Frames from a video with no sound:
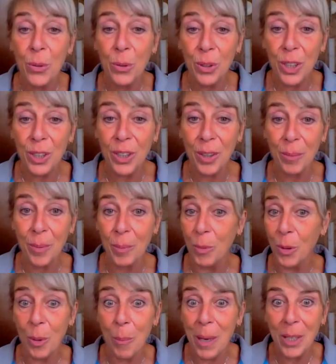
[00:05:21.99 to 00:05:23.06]
who did a
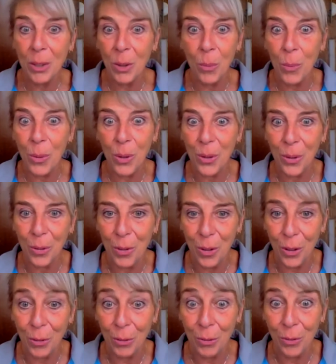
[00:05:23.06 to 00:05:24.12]
monumental work
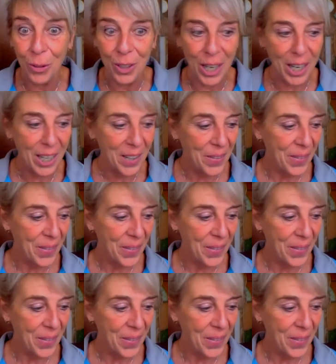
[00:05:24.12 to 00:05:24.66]
on fungi,